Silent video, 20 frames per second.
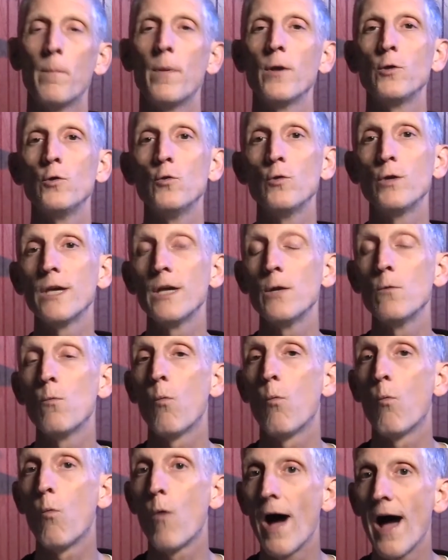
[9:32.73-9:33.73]
but you
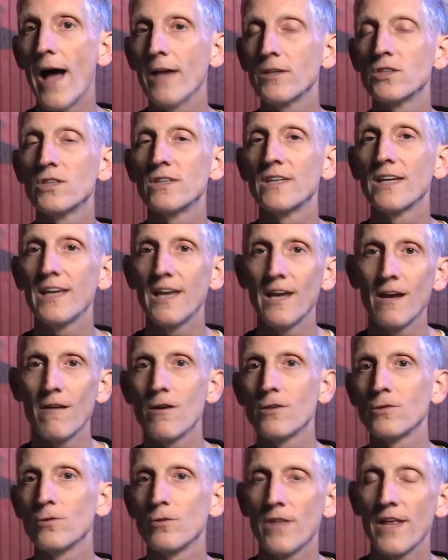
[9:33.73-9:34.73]
can watch the
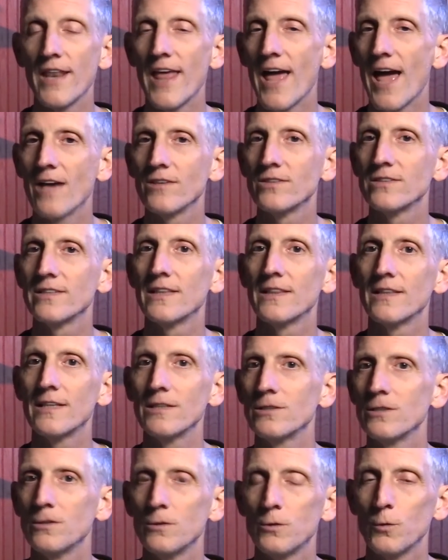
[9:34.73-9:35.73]
character that has to
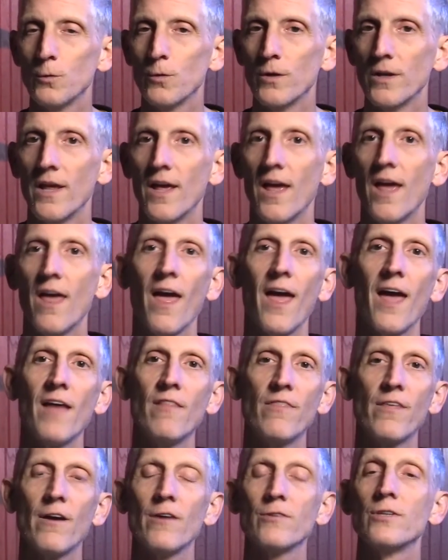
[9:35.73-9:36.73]
listen to it
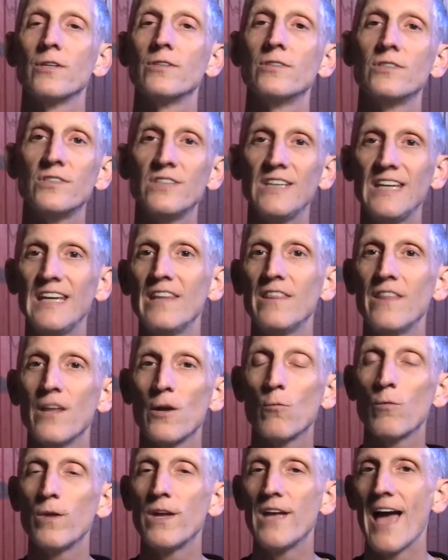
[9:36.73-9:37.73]
and thus see
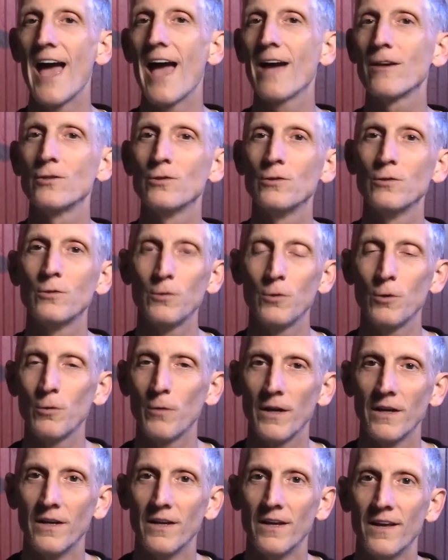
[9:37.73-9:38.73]
their reaction to
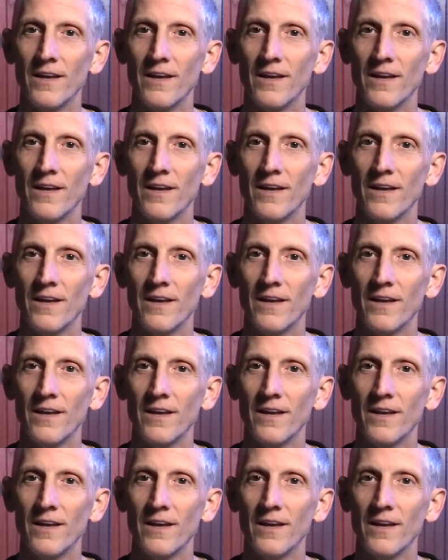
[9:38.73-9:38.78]
it.